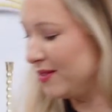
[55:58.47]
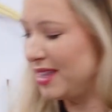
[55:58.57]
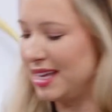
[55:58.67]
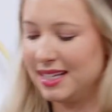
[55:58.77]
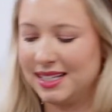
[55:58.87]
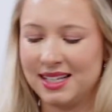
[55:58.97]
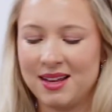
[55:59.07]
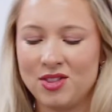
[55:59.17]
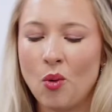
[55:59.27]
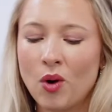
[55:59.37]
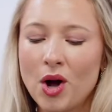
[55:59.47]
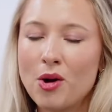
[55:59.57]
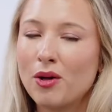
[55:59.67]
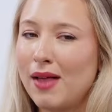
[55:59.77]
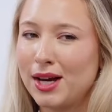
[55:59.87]
this. The Oro
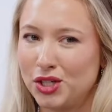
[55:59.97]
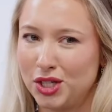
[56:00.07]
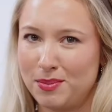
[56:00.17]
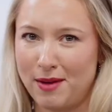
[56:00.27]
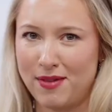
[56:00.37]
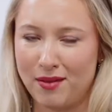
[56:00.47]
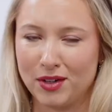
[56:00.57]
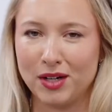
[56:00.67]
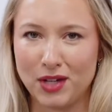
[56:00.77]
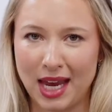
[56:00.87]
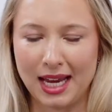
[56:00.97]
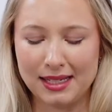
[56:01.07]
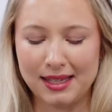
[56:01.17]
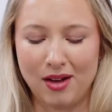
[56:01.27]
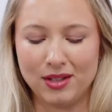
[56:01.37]
collection's my favorite, if you can't
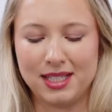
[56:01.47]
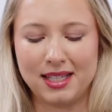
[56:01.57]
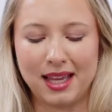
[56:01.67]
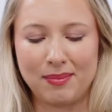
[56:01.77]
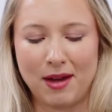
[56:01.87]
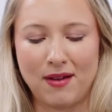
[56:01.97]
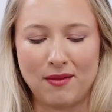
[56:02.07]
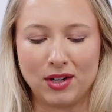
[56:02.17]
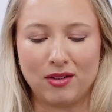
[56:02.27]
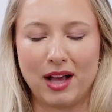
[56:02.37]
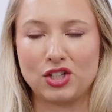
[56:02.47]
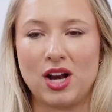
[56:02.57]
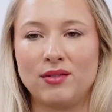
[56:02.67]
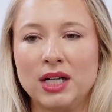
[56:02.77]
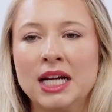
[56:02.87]
tell. It's like my favorite collection
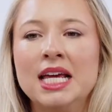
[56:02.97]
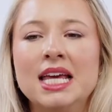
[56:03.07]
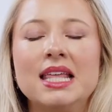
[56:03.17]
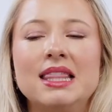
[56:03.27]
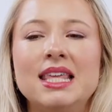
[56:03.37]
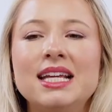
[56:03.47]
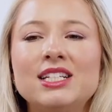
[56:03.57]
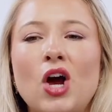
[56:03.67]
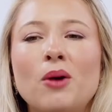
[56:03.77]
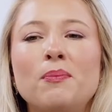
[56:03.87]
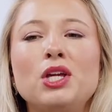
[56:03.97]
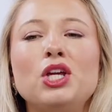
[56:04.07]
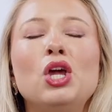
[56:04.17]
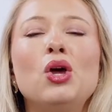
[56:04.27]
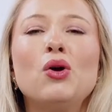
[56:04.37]
ever. These are
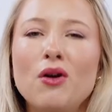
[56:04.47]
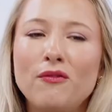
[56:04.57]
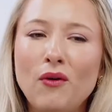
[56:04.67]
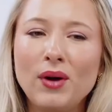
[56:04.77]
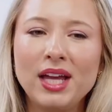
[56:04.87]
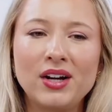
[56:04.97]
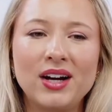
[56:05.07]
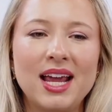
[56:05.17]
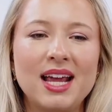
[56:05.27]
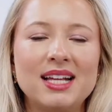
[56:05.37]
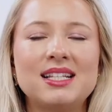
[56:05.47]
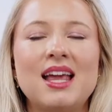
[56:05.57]
beautiful earrings.